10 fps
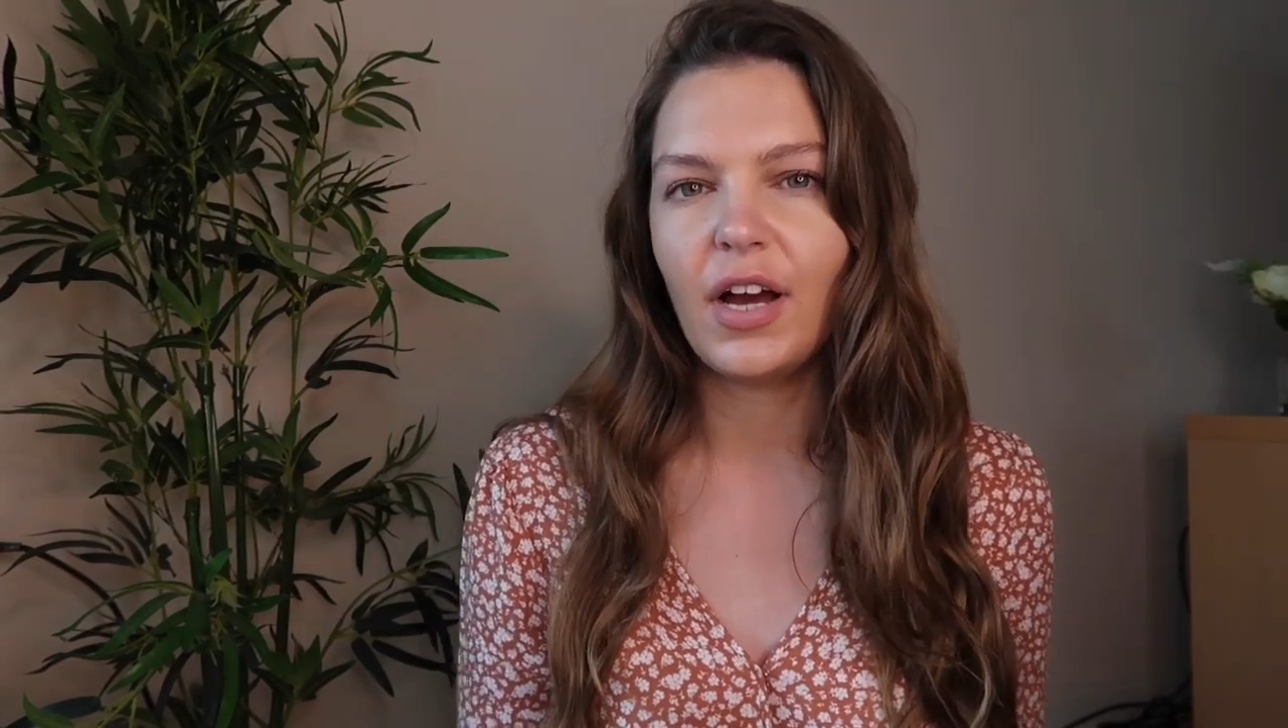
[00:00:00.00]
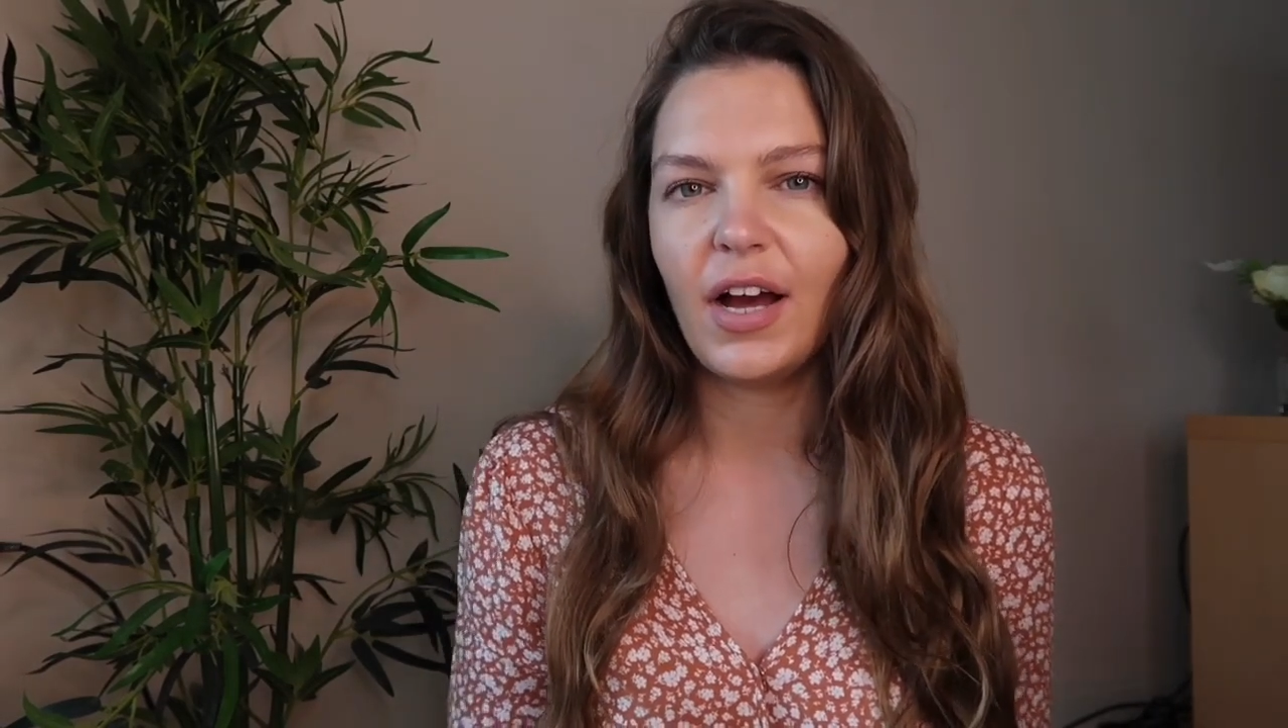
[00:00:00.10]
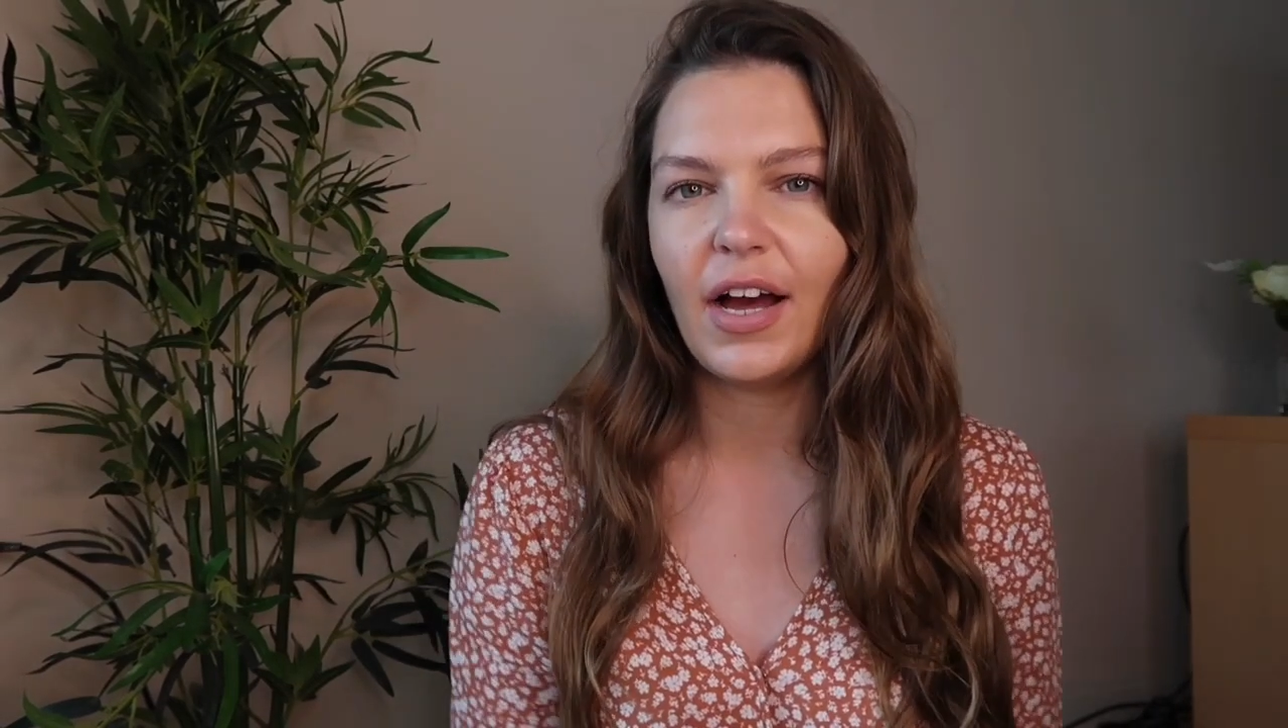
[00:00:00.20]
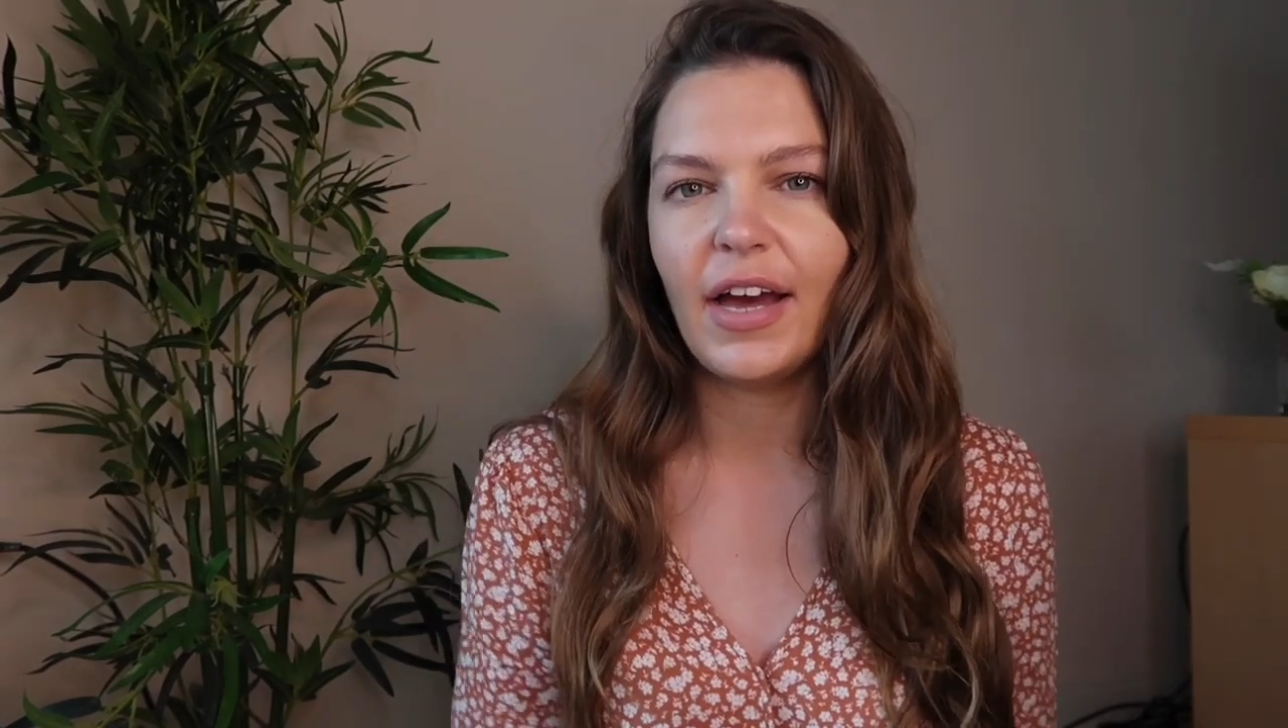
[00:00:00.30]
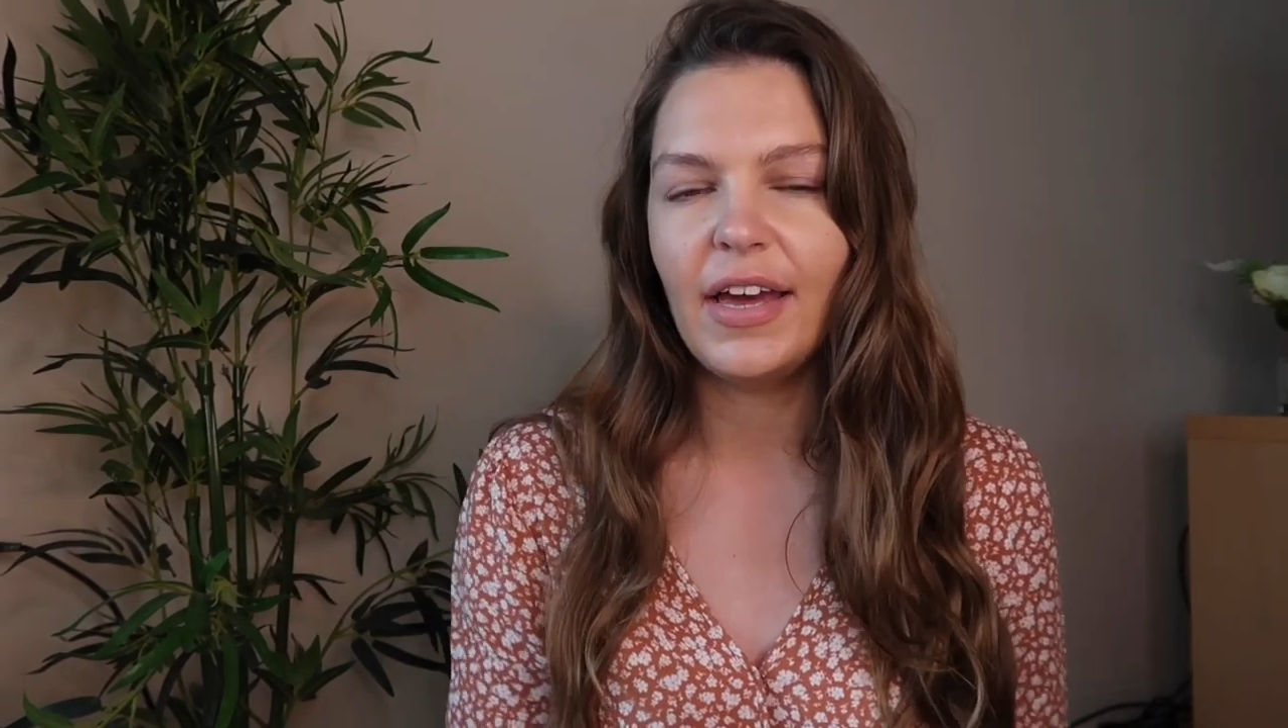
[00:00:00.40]

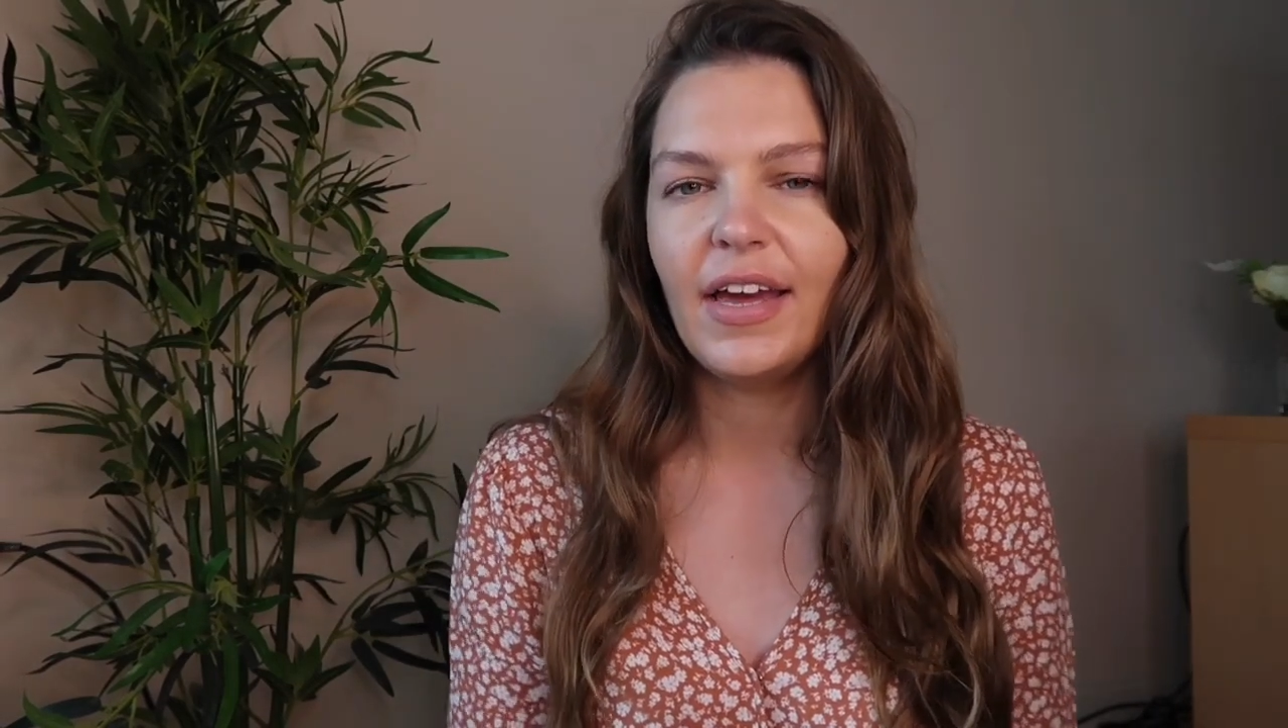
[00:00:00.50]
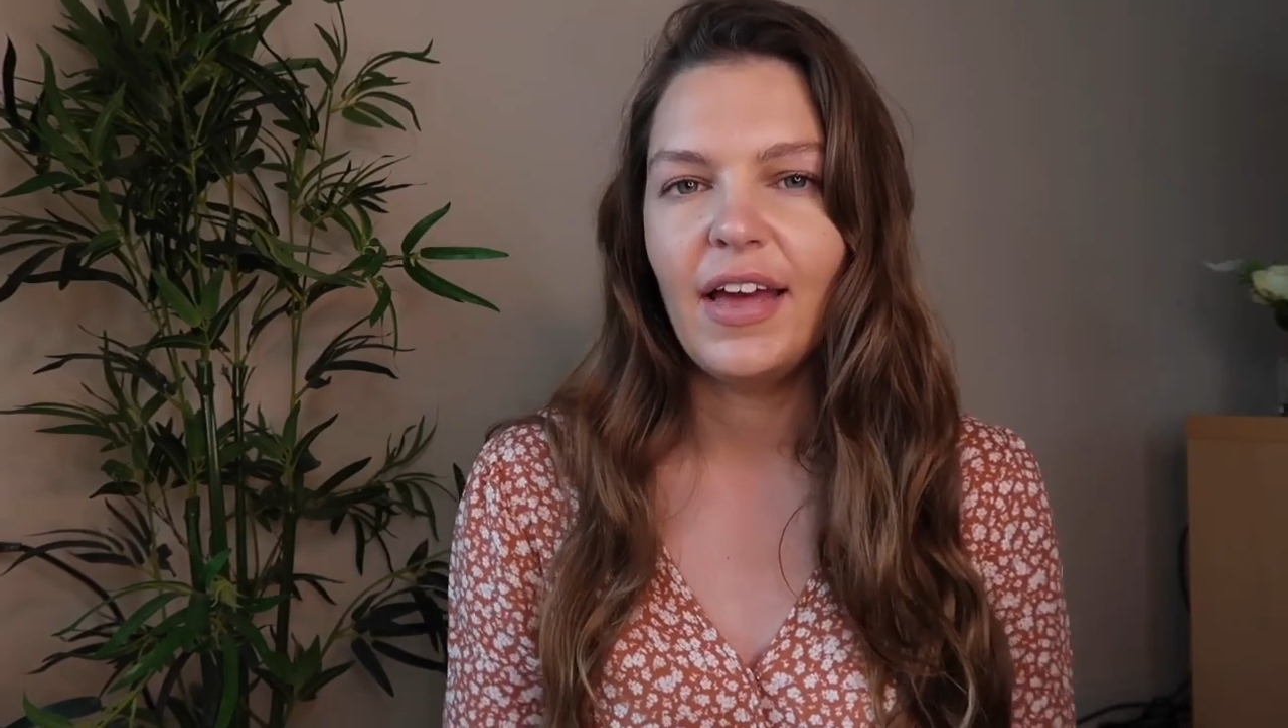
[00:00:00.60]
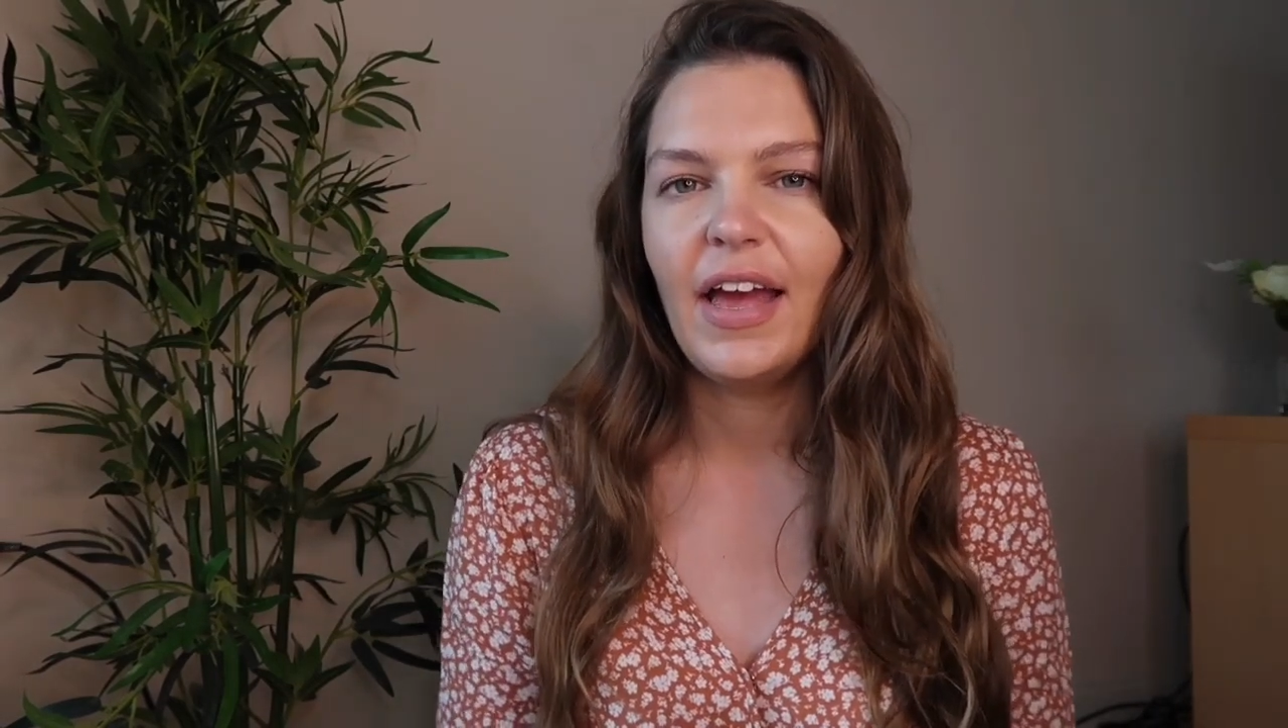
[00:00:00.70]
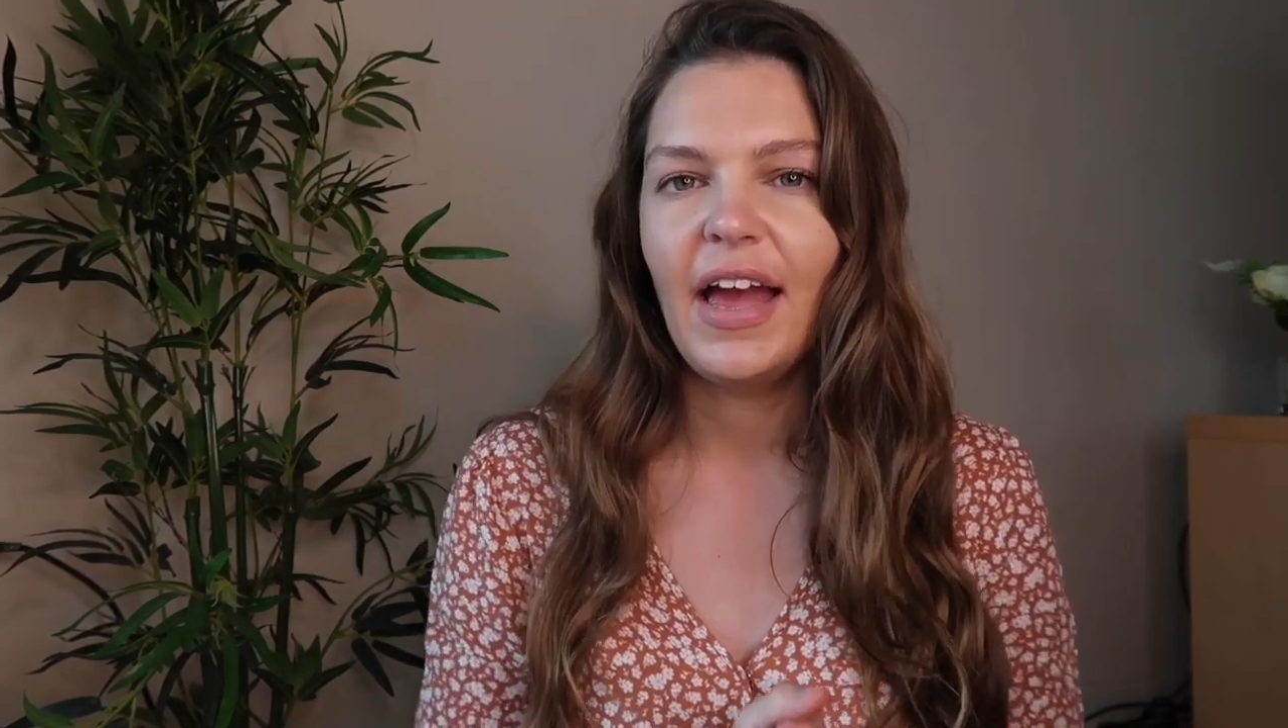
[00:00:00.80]
eye,